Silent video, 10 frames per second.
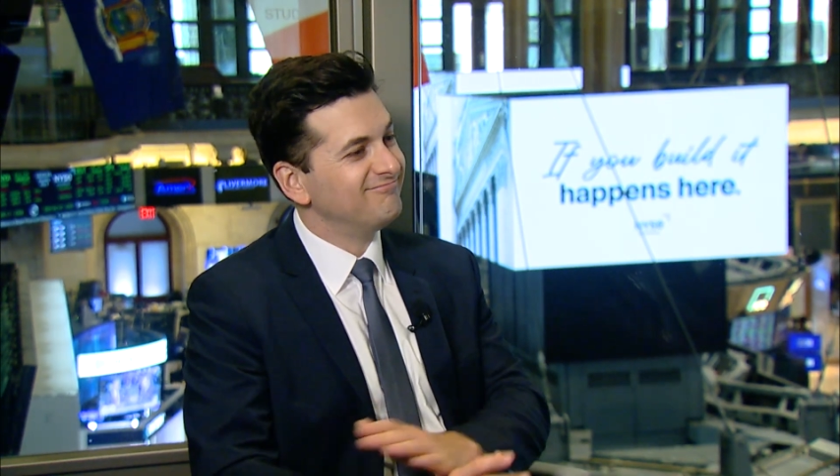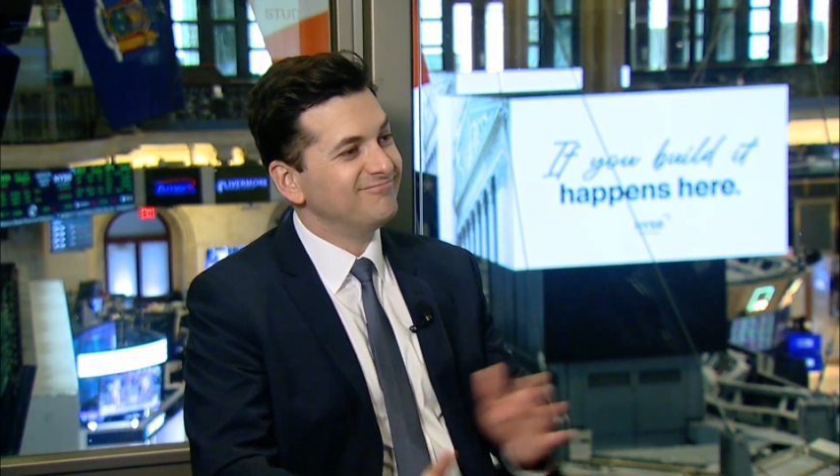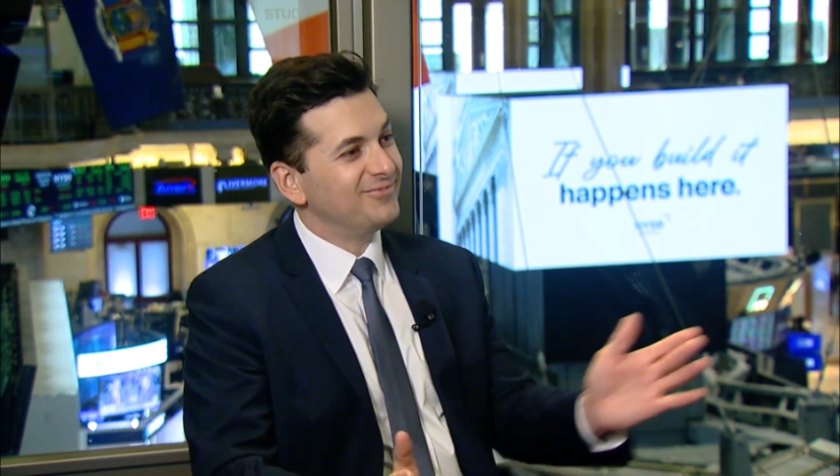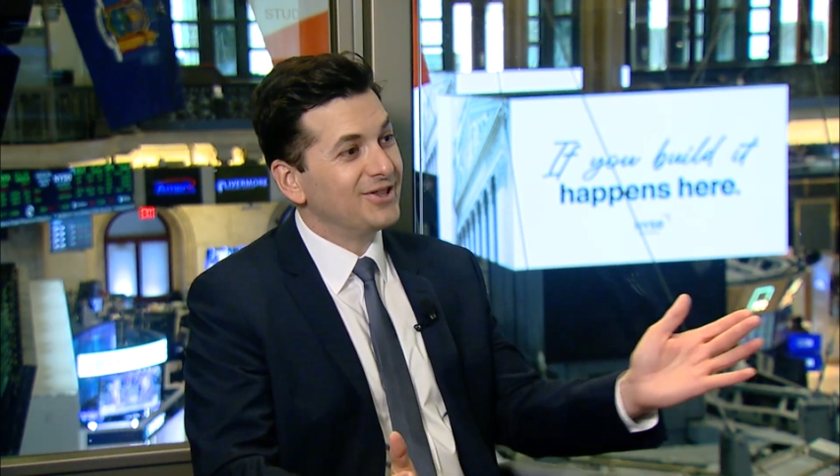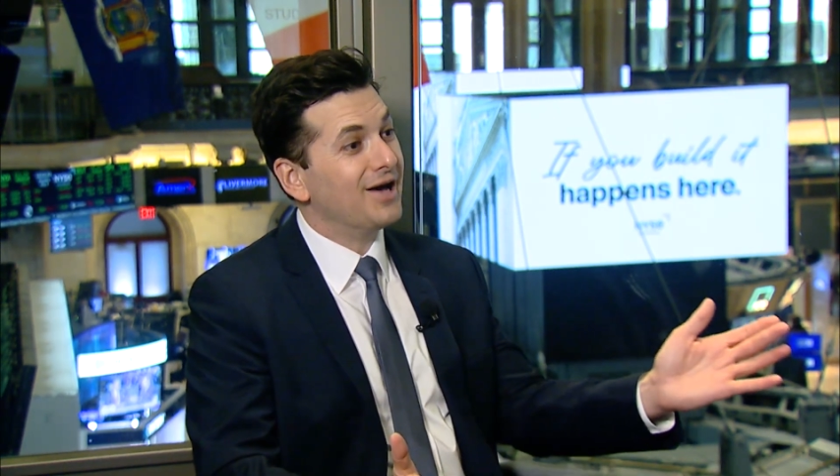
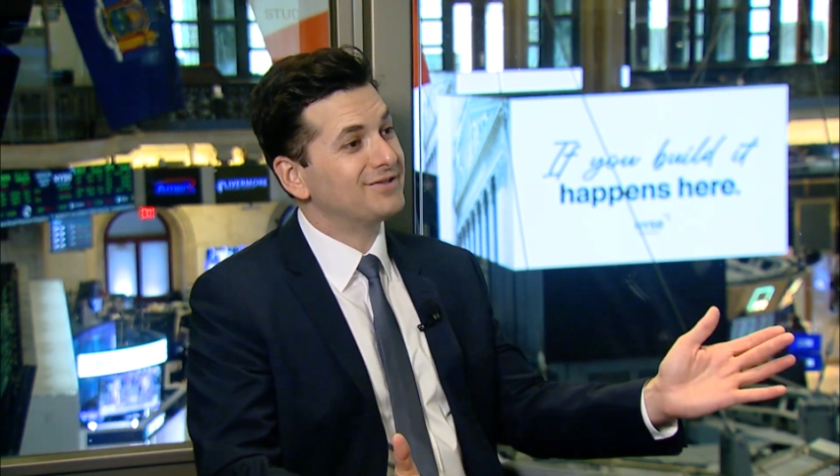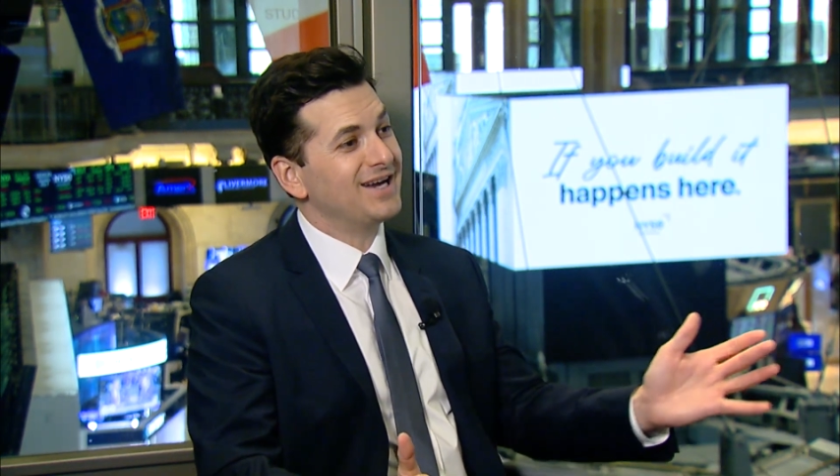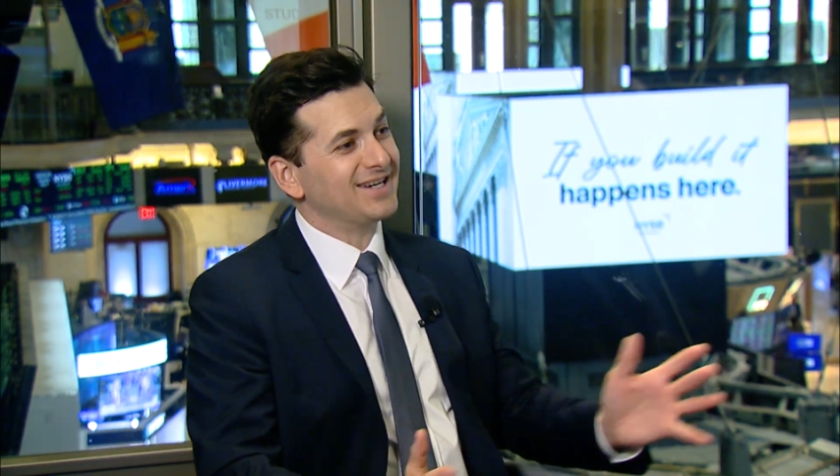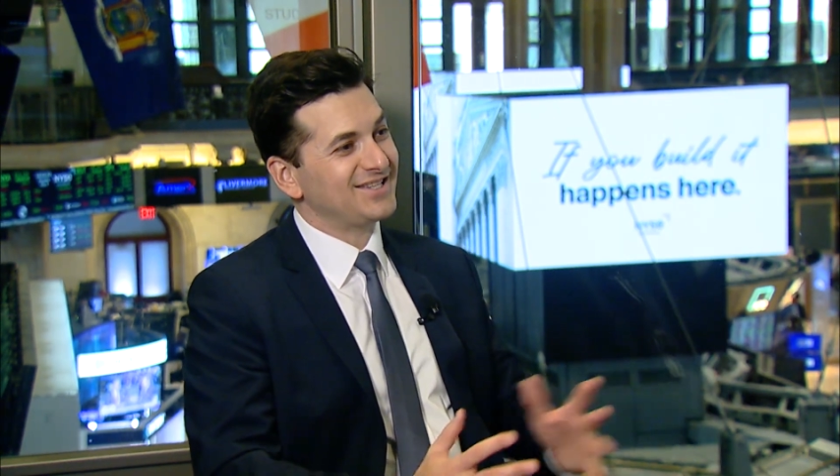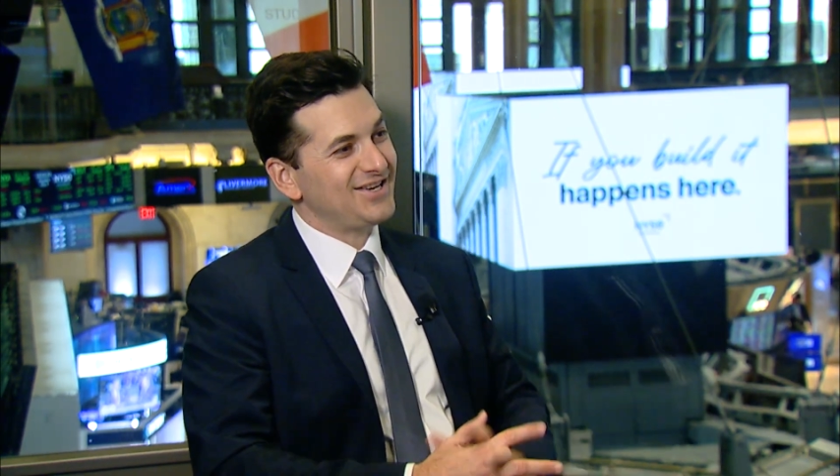we'd love to
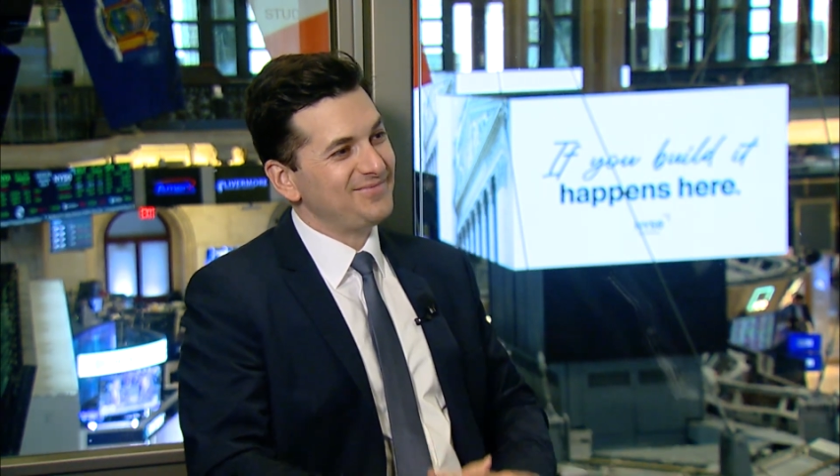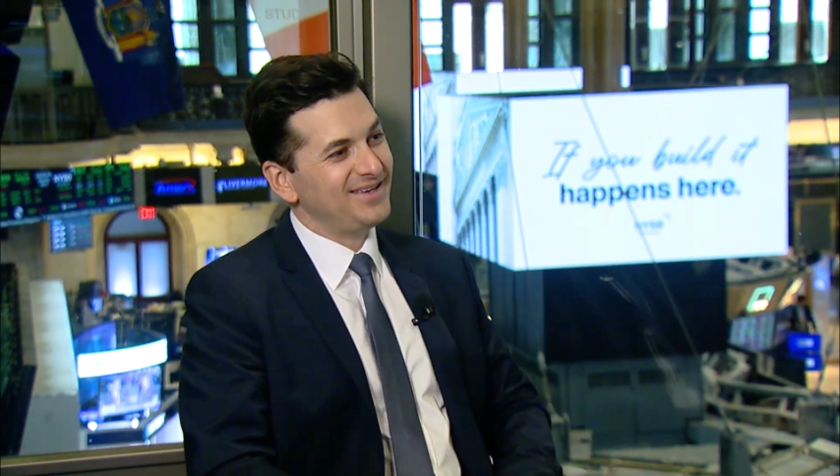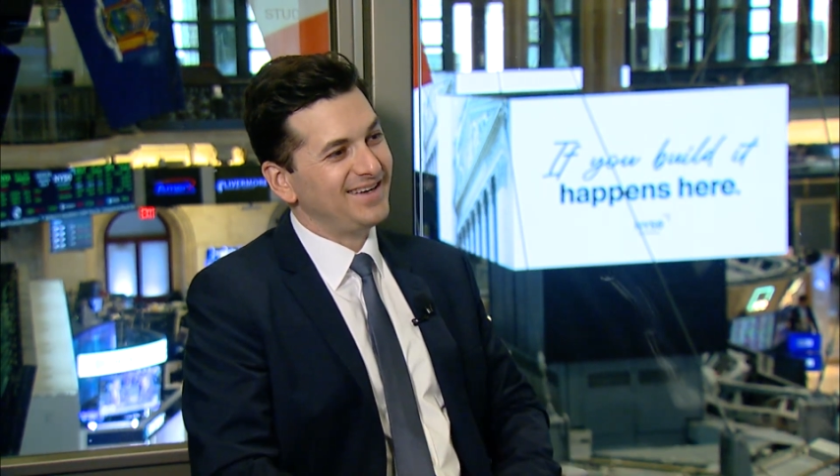talk to them